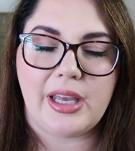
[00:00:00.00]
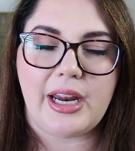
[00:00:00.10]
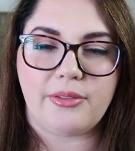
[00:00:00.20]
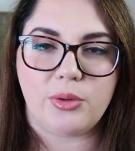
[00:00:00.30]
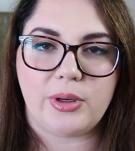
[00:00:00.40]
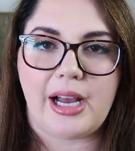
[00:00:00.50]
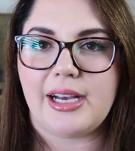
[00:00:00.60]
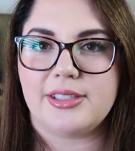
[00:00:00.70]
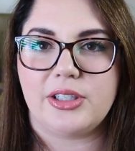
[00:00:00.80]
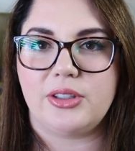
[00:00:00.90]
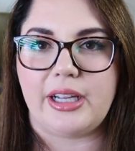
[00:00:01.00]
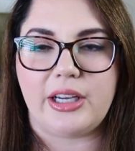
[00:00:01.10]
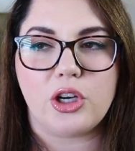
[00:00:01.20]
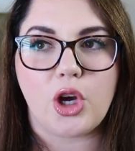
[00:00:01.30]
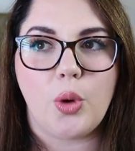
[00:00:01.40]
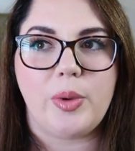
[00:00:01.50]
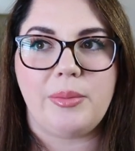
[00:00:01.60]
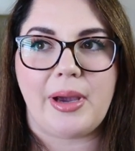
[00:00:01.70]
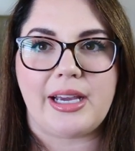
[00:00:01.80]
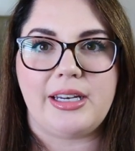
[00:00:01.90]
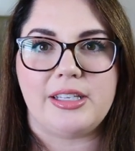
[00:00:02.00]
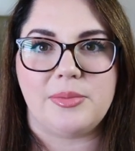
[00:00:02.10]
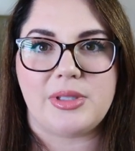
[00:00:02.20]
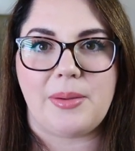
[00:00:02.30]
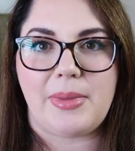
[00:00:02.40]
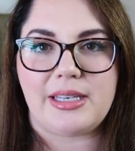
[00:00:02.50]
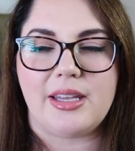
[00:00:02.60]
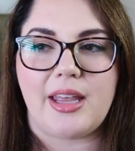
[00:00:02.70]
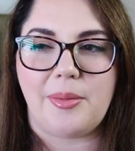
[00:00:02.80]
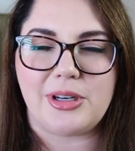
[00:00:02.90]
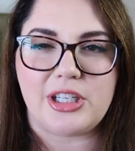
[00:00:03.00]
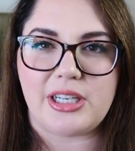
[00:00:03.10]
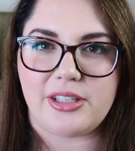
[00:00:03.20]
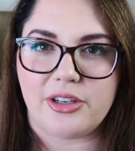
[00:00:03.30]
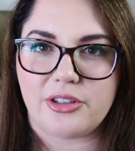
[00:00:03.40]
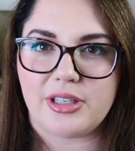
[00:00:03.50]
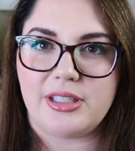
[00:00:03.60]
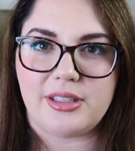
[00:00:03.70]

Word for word: and everyone has their like coping mechanisms that makes it that much easier to